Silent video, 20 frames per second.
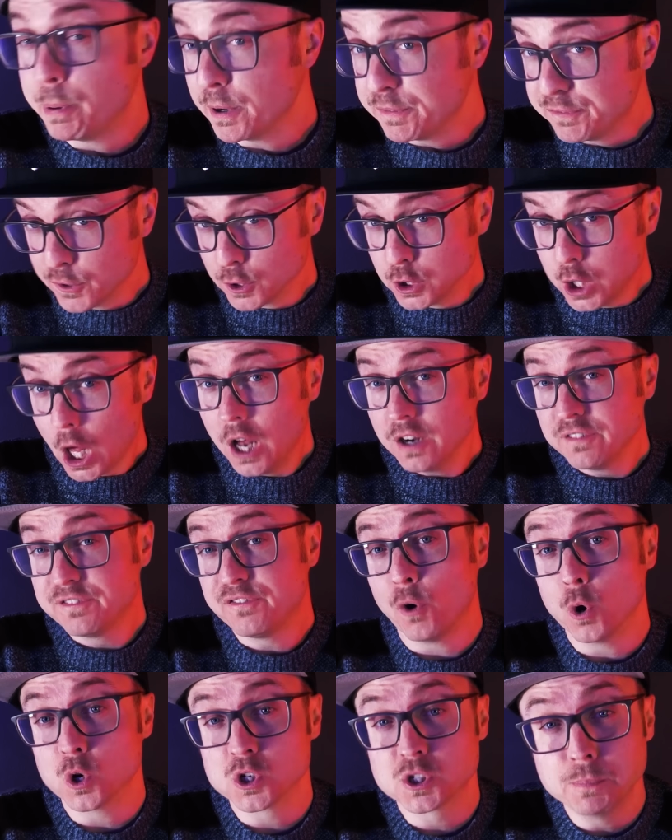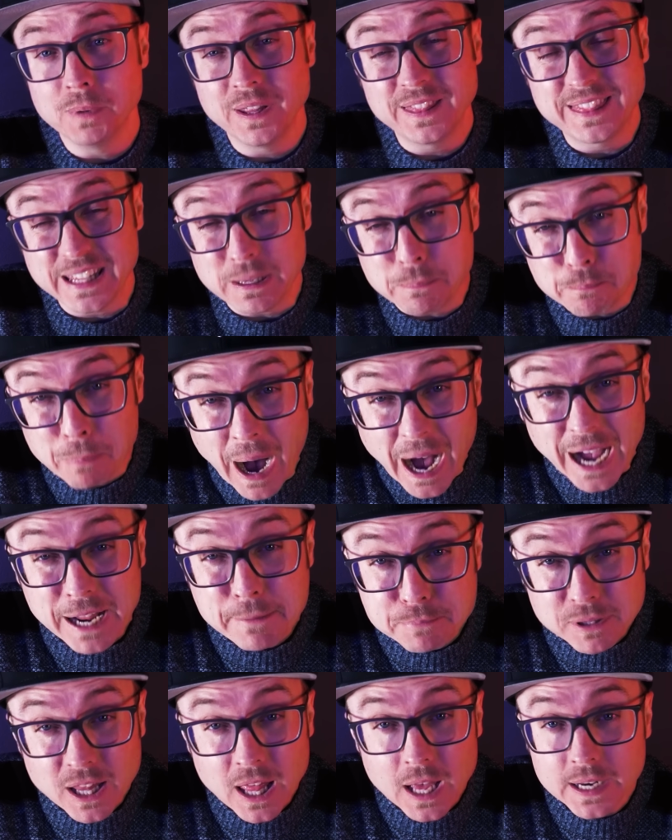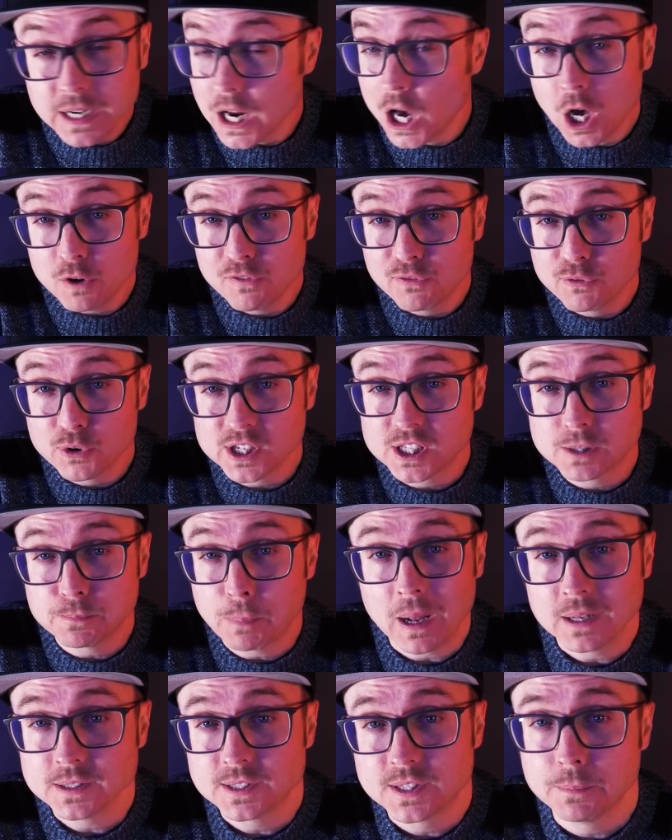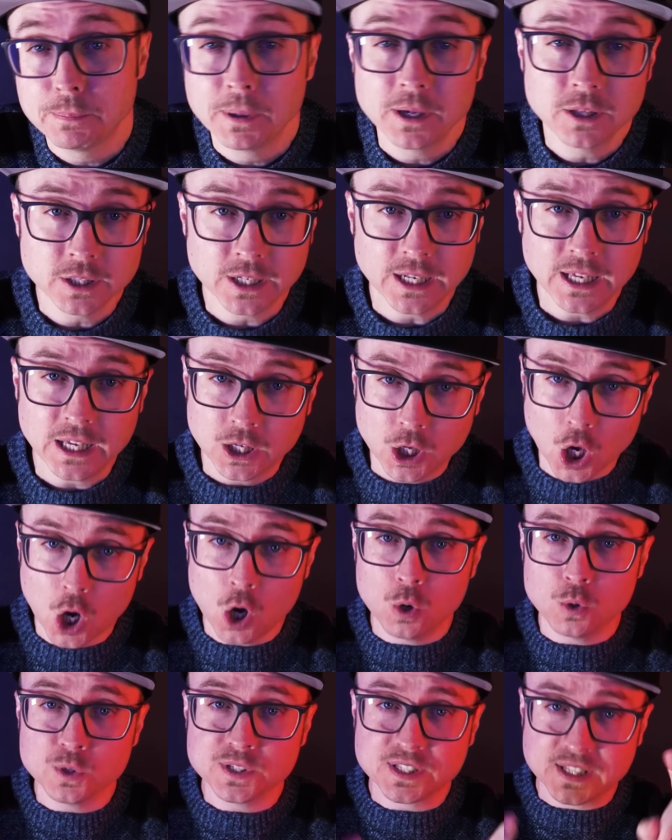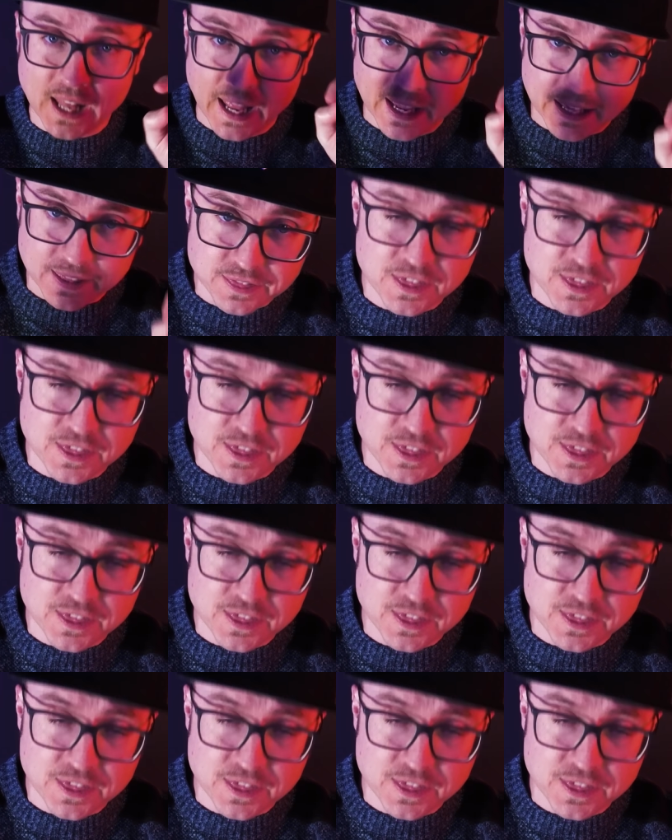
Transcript: But for law enforcement, the pipeline of responsibility goes like